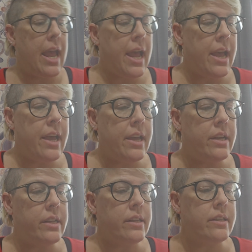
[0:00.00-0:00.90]

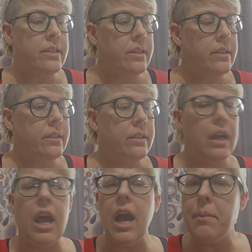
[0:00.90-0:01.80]
And
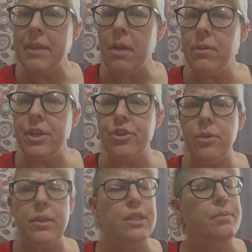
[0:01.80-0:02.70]
I'm not really
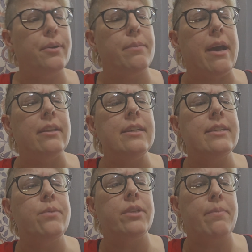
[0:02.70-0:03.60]
sure what this book about.
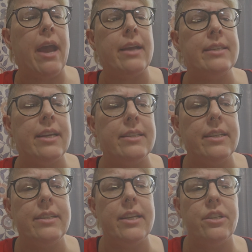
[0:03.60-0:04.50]
Let's see what the back says.
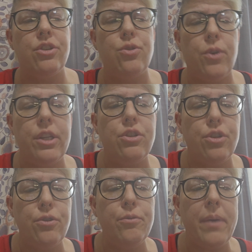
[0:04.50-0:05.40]
It says, join
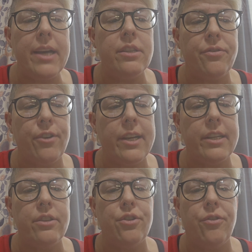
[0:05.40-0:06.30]
2 best
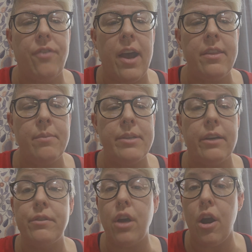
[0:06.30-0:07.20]
friends who find
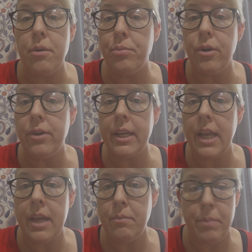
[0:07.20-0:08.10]
themselves
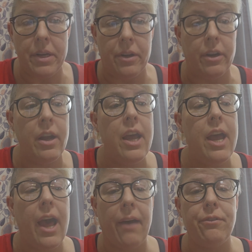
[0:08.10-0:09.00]
heartbroken and bitter
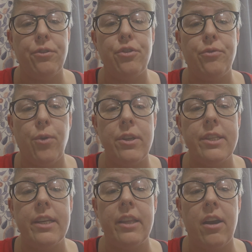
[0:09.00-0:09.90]
after
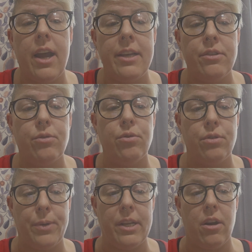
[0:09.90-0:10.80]
divorcing their high school
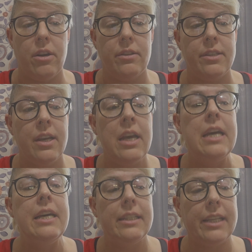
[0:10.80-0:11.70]
sweethearts.
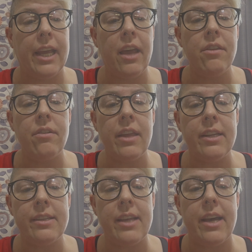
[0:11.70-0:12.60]
Together,
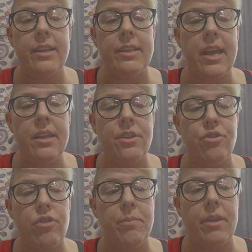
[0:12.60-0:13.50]
they decide to take the
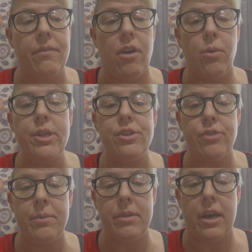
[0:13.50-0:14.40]
trip they've always
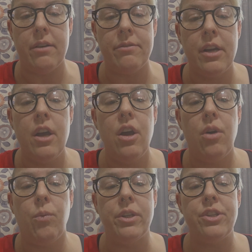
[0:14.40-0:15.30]
dreamed of.
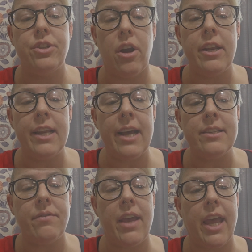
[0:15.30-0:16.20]
What started
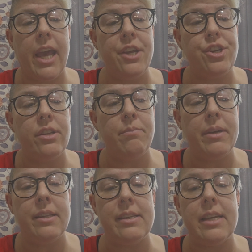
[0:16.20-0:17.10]
as a vacation
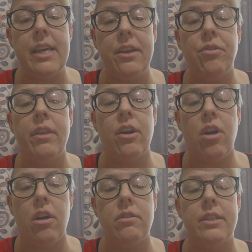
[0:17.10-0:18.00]
meant to heal their
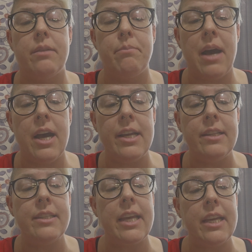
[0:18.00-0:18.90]
hearts and
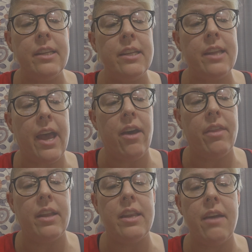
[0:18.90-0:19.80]
minds ended how
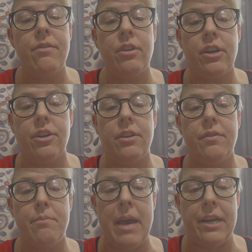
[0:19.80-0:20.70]
they never could
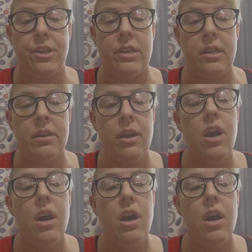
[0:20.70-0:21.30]
have imagined.